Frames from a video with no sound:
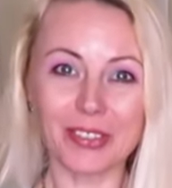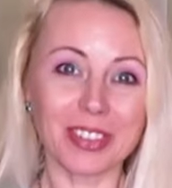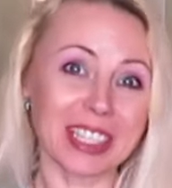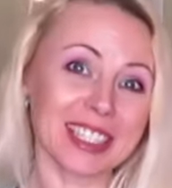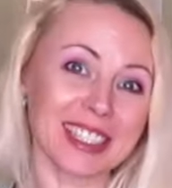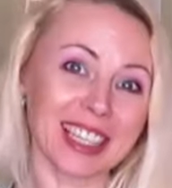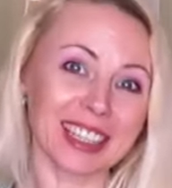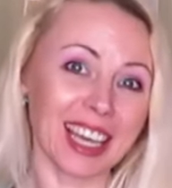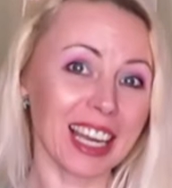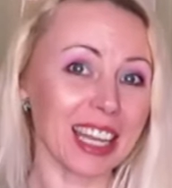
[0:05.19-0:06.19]
with
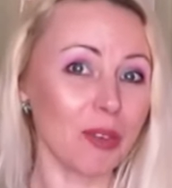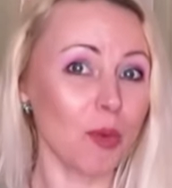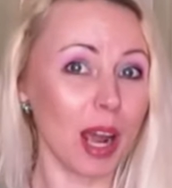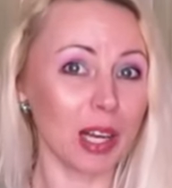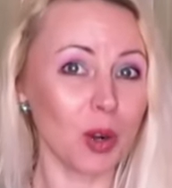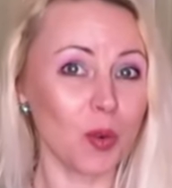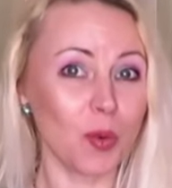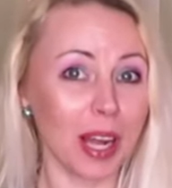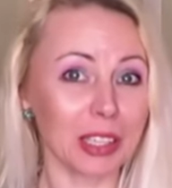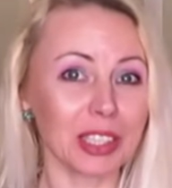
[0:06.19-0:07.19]
Nataliya
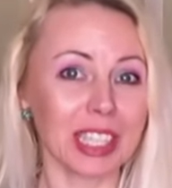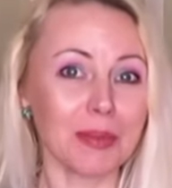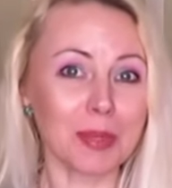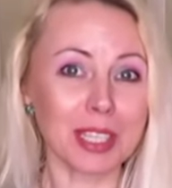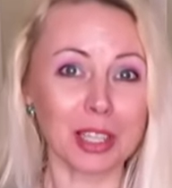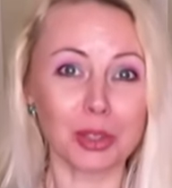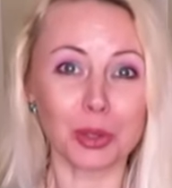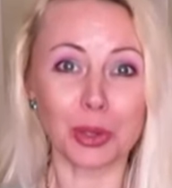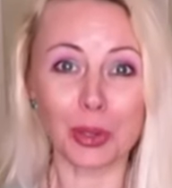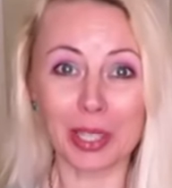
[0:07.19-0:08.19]
101 tips and
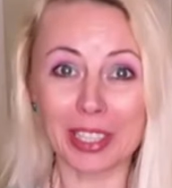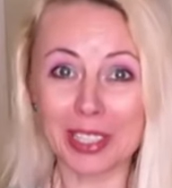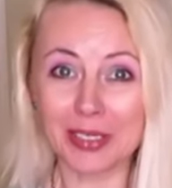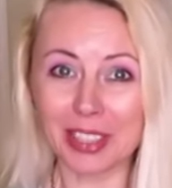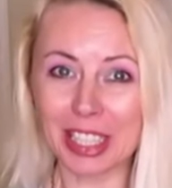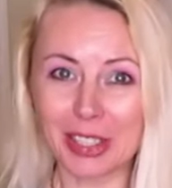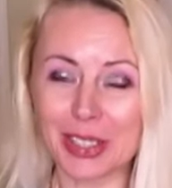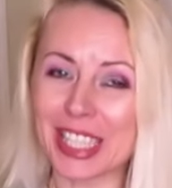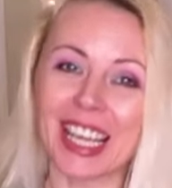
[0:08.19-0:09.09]
tutorials videos.